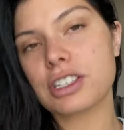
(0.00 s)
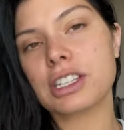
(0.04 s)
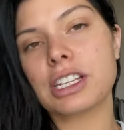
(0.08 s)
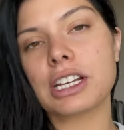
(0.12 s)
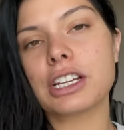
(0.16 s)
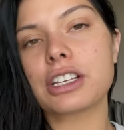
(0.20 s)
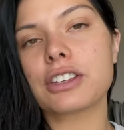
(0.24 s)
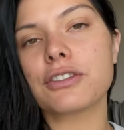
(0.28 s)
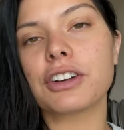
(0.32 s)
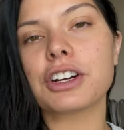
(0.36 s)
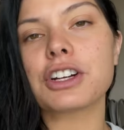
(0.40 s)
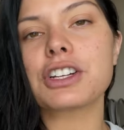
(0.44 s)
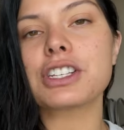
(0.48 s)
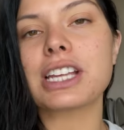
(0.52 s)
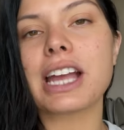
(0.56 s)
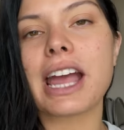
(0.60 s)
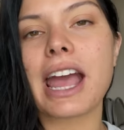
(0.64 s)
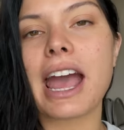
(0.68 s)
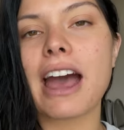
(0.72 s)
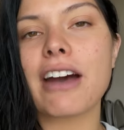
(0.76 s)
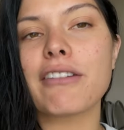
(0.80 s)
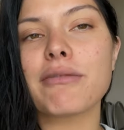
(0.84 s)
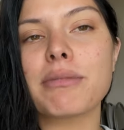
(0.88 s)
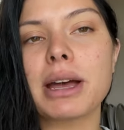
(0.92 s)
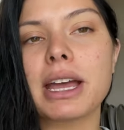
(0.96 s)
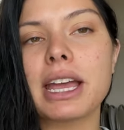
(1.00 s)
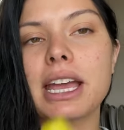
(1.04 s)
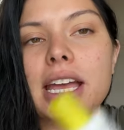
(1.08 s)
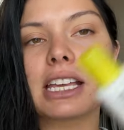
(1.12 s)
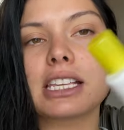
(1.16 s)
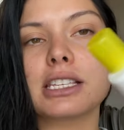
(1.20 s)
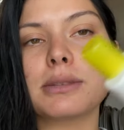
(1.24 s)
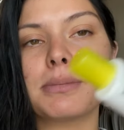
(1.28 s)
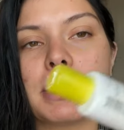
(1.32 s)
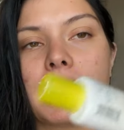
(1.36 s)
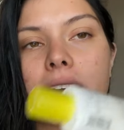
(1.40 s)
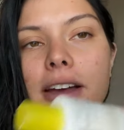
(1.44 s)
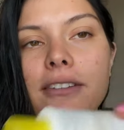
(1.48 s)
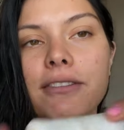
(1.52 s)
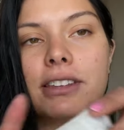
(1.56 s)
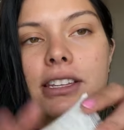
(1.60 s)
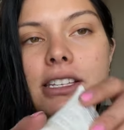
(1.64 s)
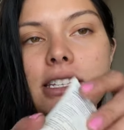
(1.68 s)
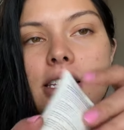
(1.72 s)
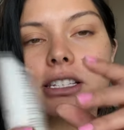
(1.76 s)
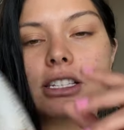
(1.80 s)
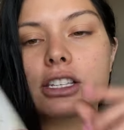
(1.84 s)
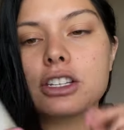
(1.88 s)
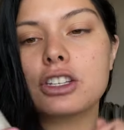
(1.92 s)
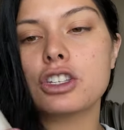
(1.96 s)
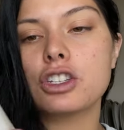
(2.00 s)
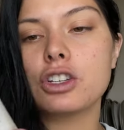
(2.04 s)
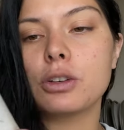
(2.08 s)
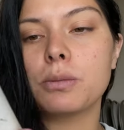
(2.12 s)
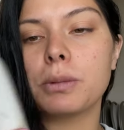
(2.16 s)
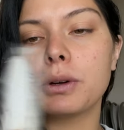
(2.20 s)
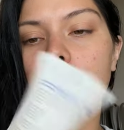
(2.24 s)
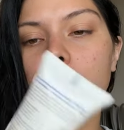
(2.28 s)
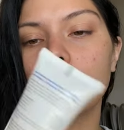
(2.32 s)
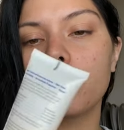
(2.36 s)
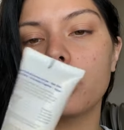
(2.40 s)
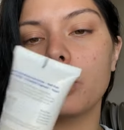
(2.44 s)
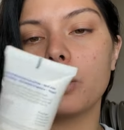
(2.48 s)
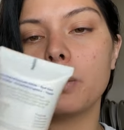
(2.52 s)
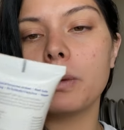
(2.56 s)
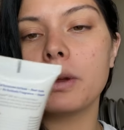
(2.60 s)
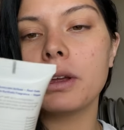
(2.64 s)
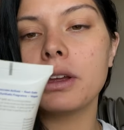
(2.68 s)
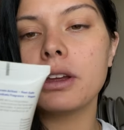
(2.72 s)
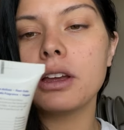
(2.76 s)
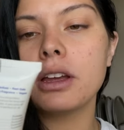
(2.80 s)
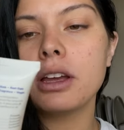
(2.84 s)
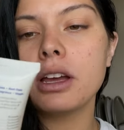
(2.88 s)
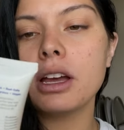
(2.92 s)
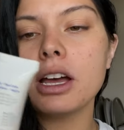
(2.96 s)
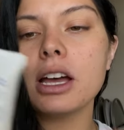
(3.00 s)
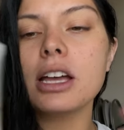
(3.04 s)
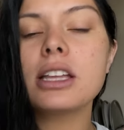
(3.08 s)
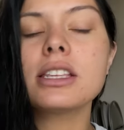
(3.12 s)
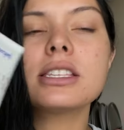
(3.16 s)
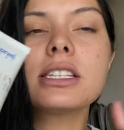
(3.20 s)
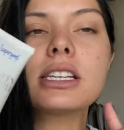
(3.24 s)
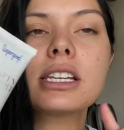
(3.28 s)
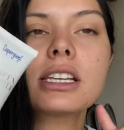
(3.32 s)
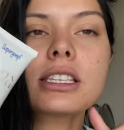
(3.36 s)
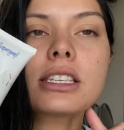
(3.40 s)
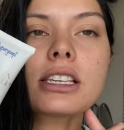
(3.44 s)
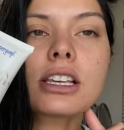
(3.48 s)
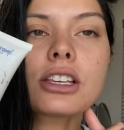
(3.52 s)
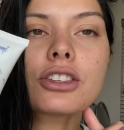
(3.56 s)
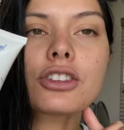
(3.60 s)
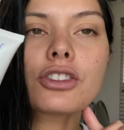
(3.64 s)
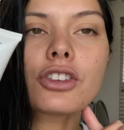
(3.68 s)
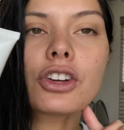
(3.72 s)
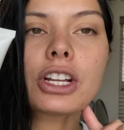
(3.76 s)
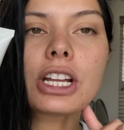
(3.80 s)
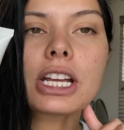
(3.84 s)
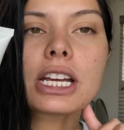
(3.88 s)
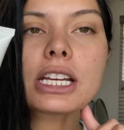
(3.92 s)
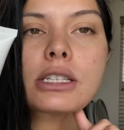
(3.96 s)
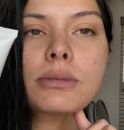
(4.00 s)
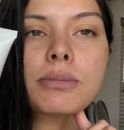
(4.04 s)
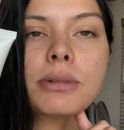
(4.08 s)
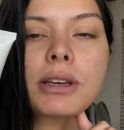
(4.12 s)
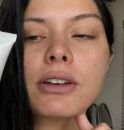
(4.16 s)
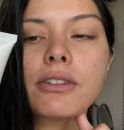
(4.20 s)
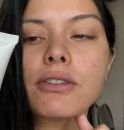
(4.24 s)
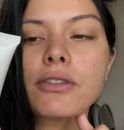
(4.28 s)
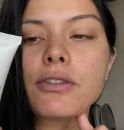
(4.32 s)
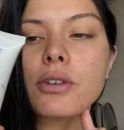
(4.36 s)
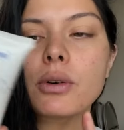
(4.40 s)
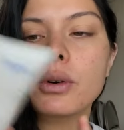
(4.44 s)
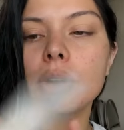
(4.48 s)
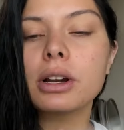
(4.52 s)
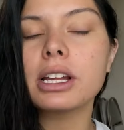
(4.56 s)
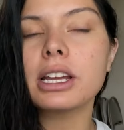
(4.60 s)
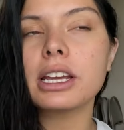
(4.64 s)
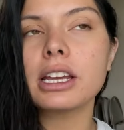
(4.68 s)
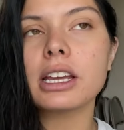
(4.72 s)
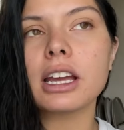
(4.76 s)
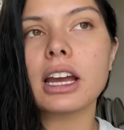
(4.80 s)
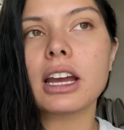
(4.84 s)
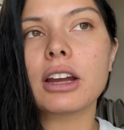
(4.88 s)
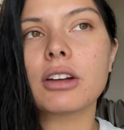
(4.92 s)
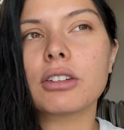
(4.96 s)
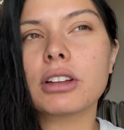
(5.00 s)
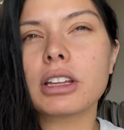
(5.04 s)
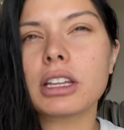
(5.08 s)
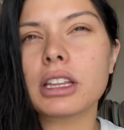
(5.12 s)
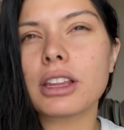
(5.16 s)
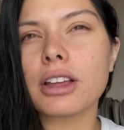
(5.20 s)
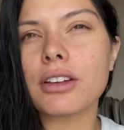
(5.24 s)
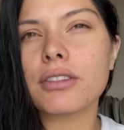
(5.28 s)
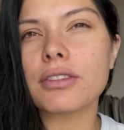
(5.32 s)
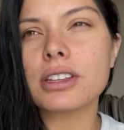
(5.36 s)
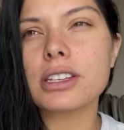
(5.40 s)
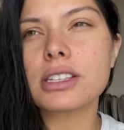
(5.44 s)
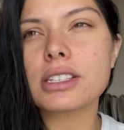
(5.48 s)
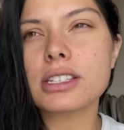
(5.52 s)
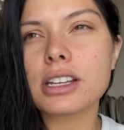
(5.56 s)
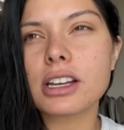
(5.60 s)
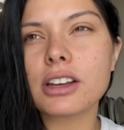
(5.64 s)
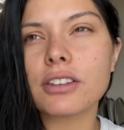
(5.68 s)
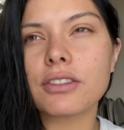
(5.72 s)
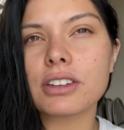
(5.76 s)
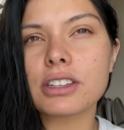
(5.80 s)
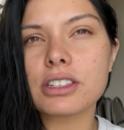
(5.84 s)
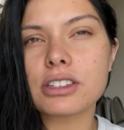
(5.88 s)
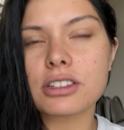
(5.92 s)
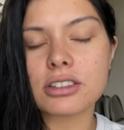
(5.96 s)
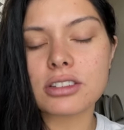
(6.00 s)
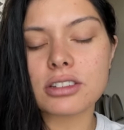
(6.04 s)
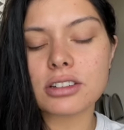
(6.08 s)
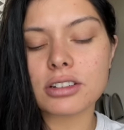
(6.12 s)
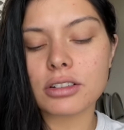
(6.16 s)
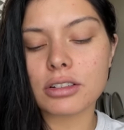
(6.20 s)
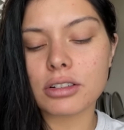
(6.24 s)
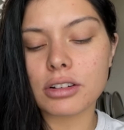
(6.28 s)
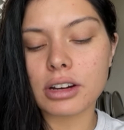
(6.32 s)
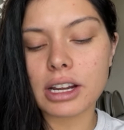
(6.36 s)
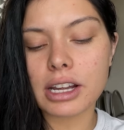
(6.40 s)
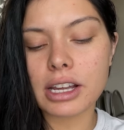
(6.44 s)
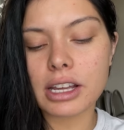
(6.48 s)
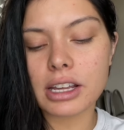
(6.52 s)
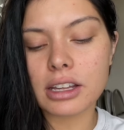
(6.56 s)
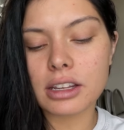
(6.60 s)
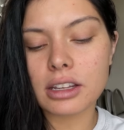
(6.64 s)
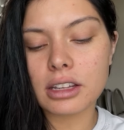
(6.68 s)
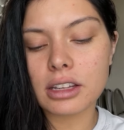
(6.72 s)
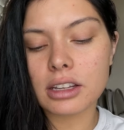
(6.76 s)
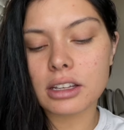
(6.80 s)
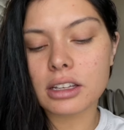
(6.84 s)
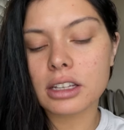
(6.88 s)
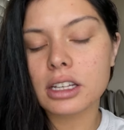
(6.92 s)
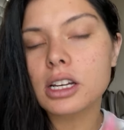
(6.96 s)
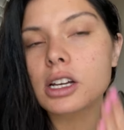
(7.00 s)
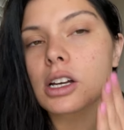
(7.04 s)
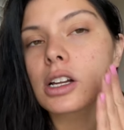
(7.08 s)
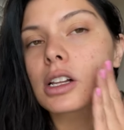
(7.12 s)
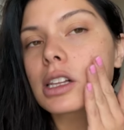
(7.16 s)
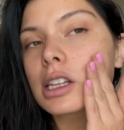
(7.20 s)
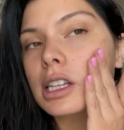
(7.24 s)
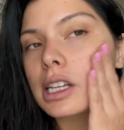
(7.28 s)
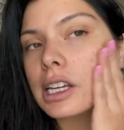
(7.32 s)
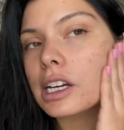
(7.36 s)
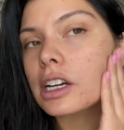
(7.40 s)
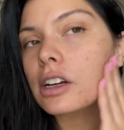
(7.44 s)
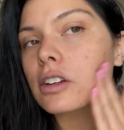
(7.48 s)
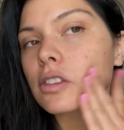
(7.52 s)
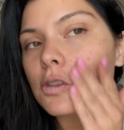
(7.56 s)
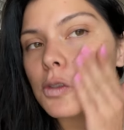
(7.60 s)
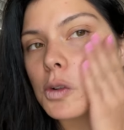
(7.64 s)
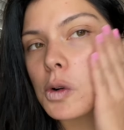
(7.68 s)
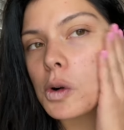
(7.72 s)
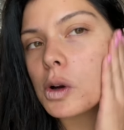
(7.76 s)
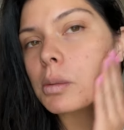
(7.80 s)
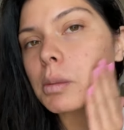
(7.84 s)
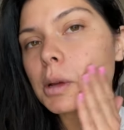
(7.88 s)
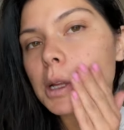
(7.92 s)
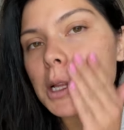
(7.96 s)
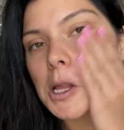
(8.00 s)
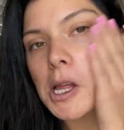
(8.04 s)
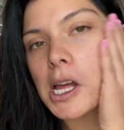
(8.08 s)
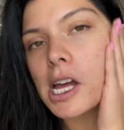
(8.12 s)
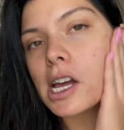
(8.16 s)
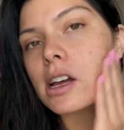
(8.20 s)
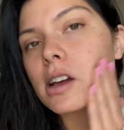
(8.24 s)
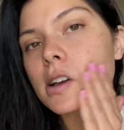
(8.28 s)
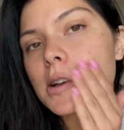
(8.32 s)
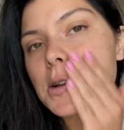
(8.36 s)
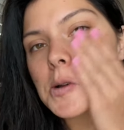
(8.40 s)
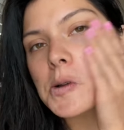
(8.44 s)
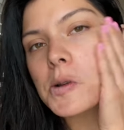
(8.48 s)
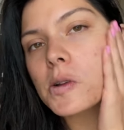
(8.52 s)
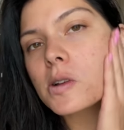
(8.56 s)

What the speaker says: things first, I have my SPF. This is the Super Goop Unseen Sunscreen SPF 40. I really love this stuff. It's just a great clear formula.